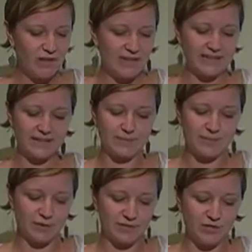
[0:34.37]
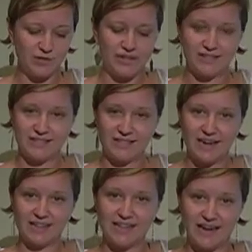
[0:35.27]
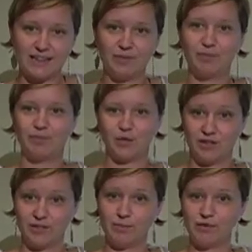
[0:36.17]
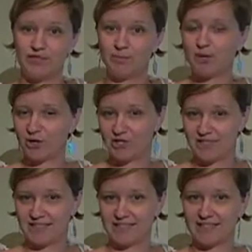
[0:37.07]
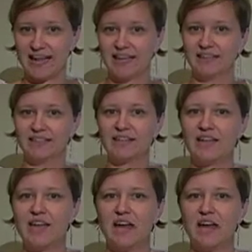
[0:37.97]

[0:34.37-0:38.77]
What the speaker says: In September of 2009, the museum purchased this island.